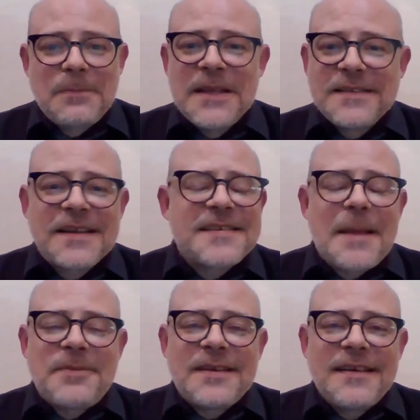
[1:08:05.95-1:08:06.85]
Please
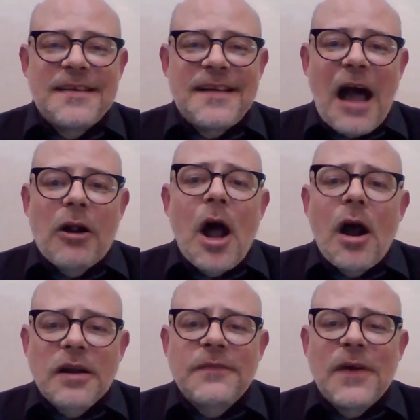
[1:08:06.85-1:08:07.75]
accept our
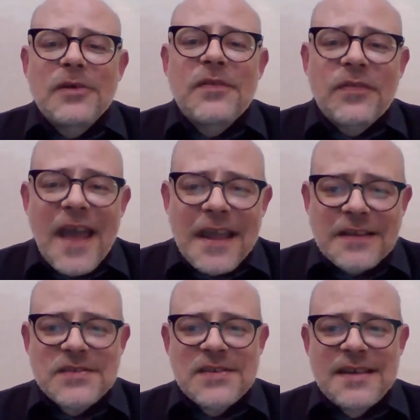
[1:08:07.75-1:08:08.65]
heartfelt
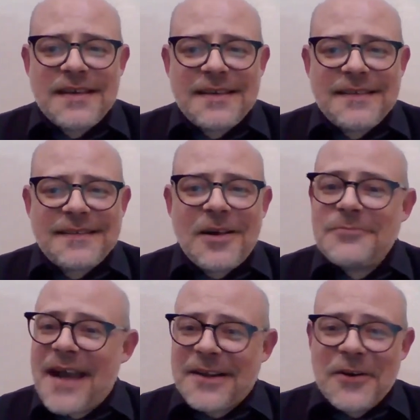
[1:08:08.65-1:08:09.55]
thanks.
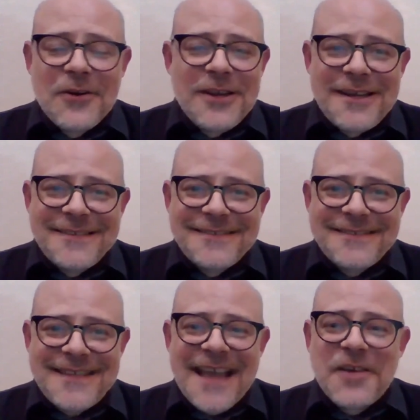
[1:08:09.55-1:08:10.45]
Come back early
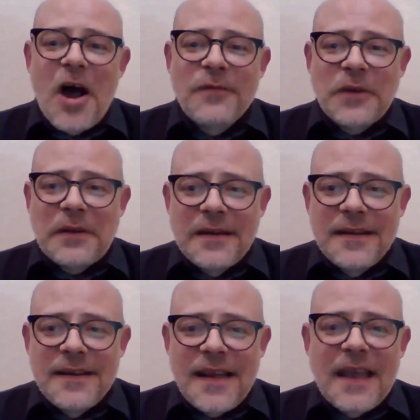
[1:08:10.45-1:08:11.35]
and often
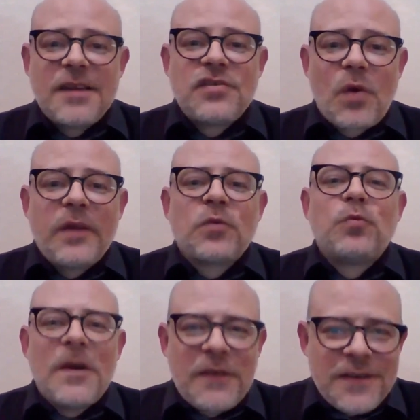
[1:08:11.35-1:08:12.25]
and enjoy the
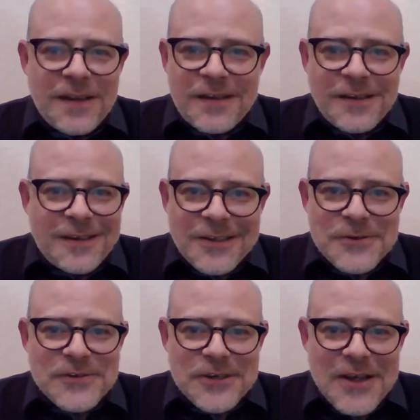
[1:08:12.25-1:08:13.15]
riveting
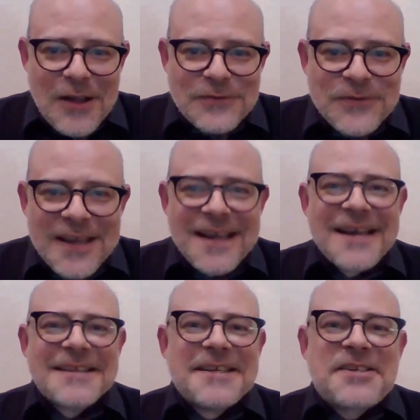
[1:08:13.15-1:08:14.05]
conclusion of
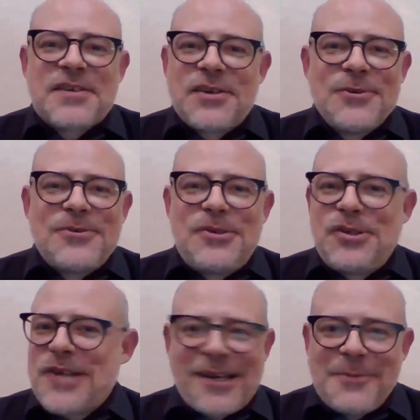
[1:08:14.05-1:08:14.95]
The Two
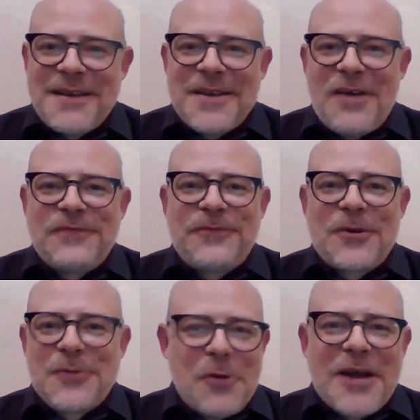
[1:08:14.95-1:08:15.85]
Gentlemen of
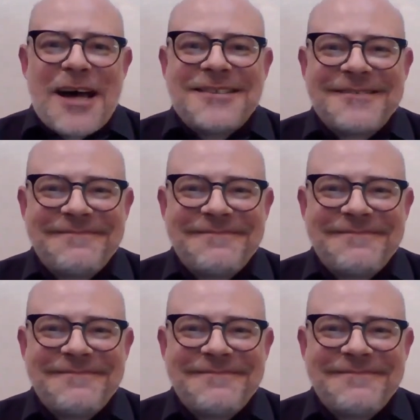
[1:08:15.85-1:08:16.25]
Verona.